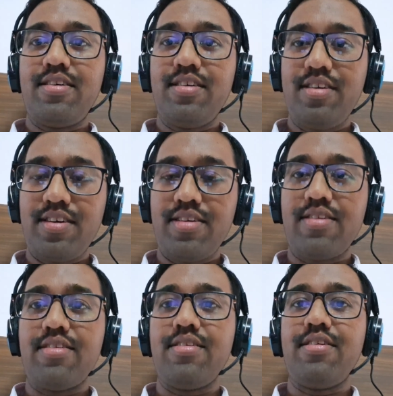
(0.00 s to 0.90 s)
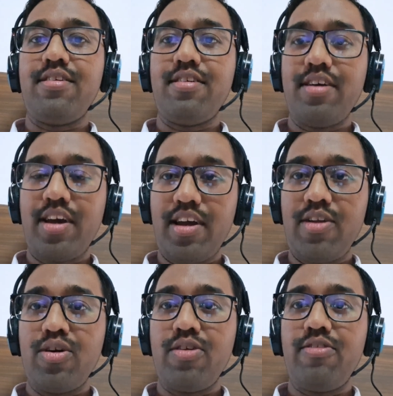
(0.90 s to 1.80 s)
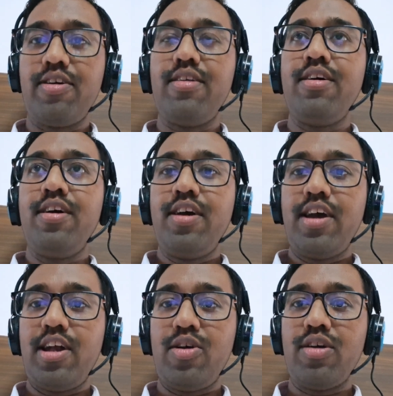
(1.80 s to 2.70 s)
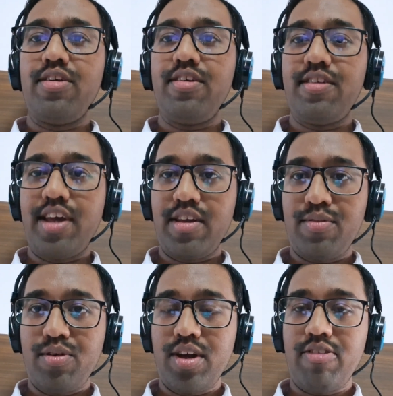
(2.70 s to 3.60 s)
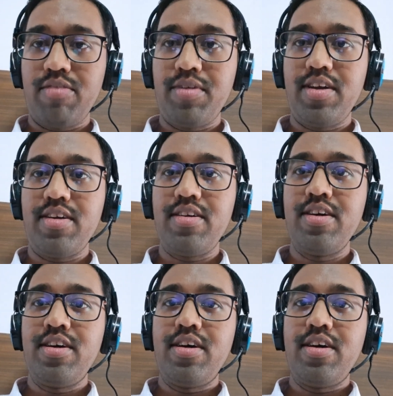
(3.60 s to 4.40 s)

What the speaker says: Yes, hello everyone. Hello Ashish, thanks for having me here.